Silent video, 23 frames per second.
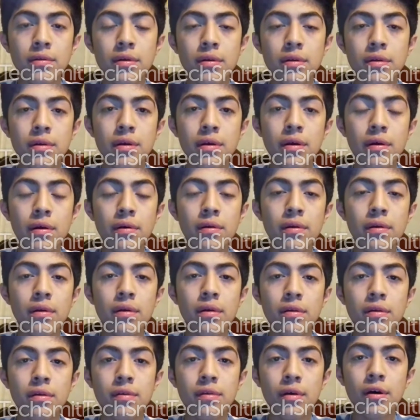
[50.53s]
The third
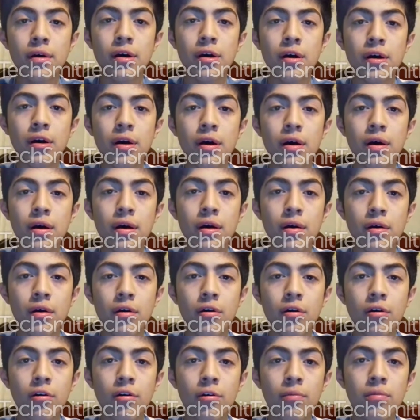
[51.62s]
is a
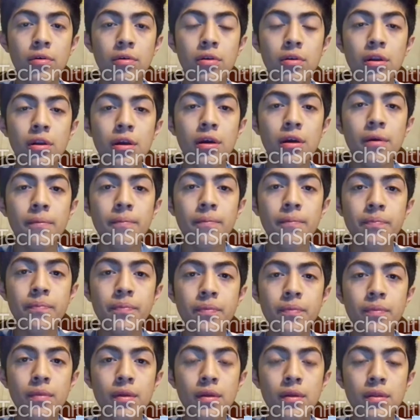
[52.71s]
community,
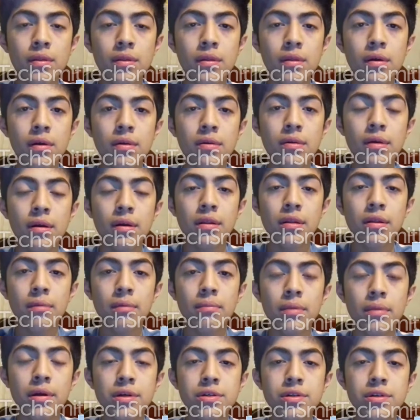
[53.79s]
that is an
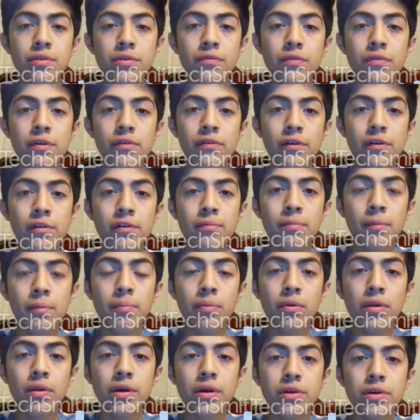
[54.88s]
assemblage of different
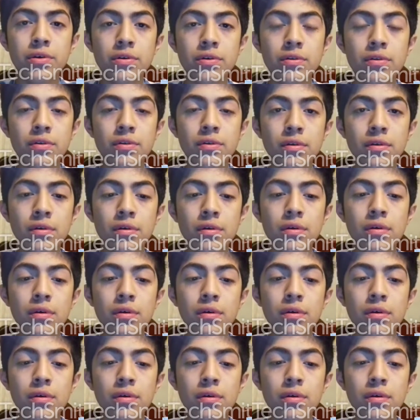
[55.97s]
populations